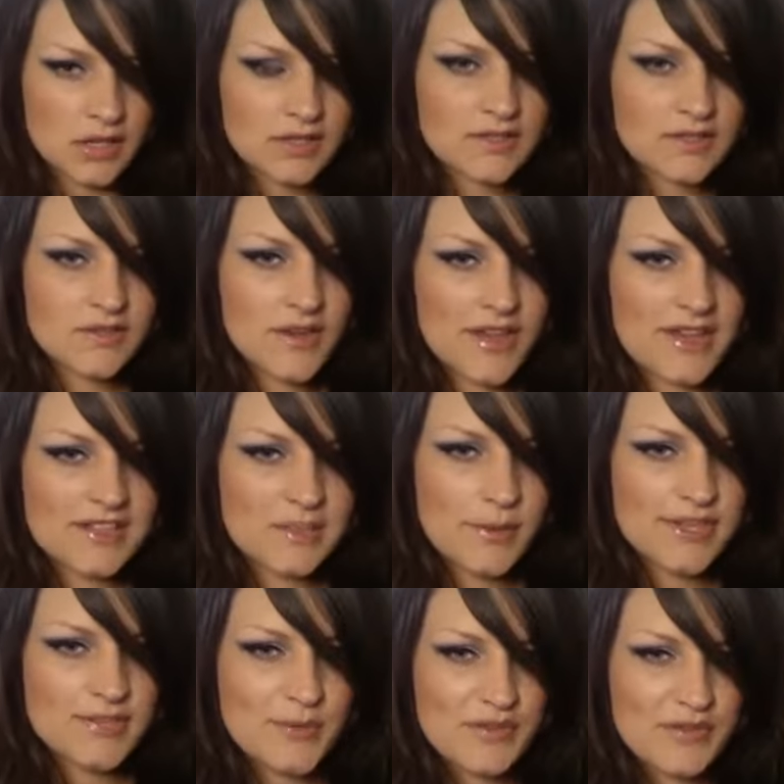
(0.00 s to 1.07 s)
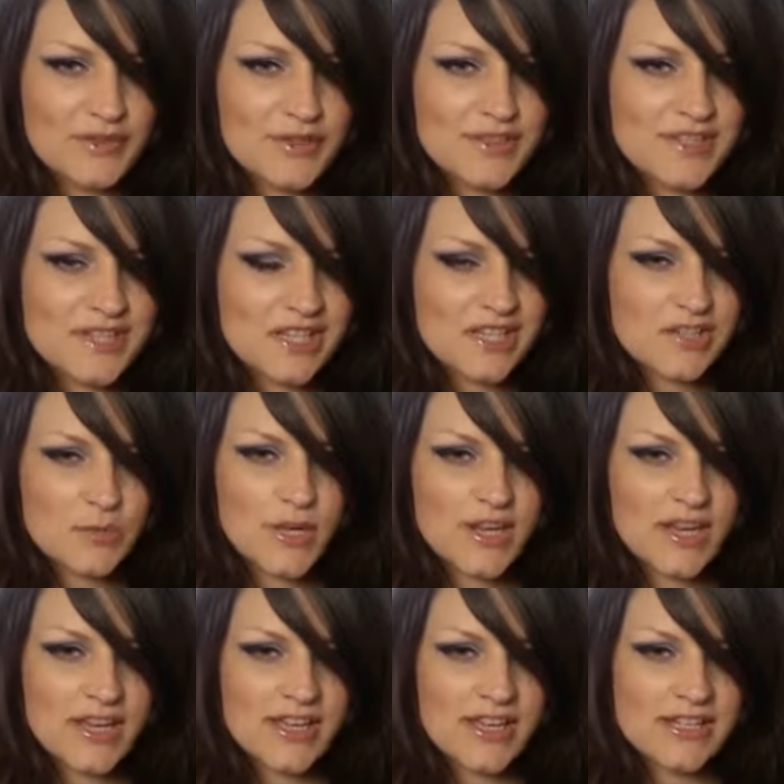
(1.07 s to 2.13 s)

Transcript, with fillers: So I guess the best way for you to see is one eye at a